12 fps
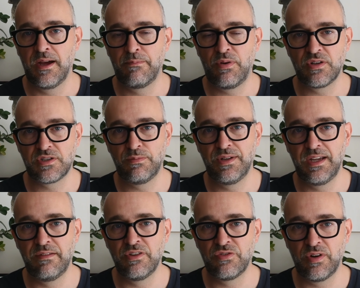possibly
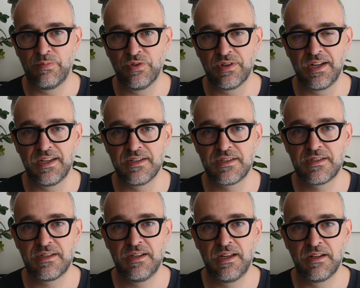even triple glazed
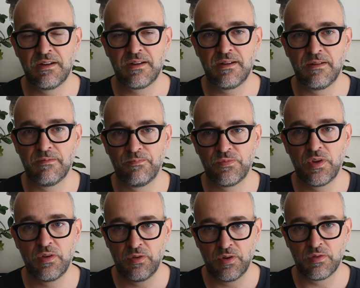
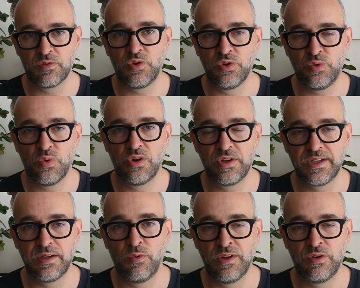and good quality
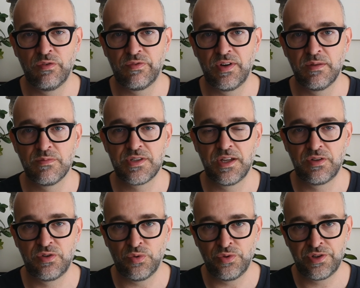window frames that
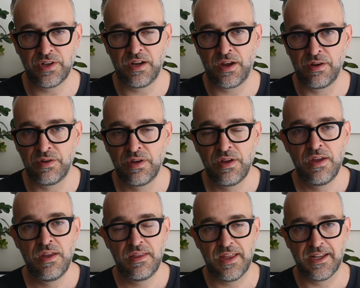don't allow
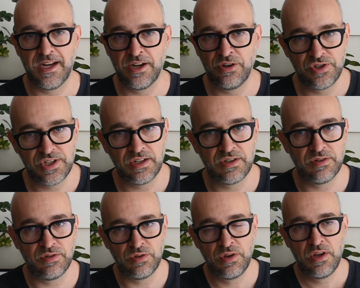that energy
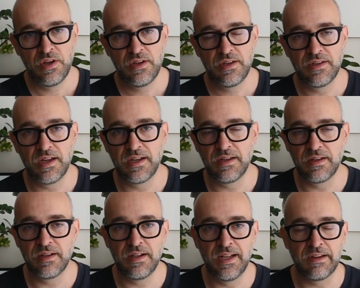to
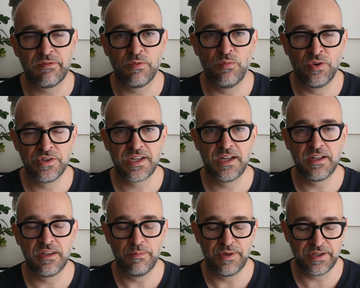leak from one side of
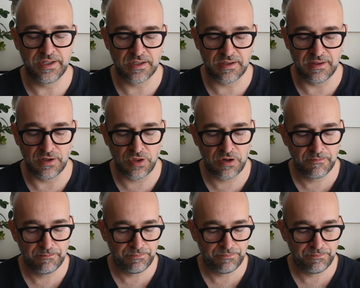the building to the other.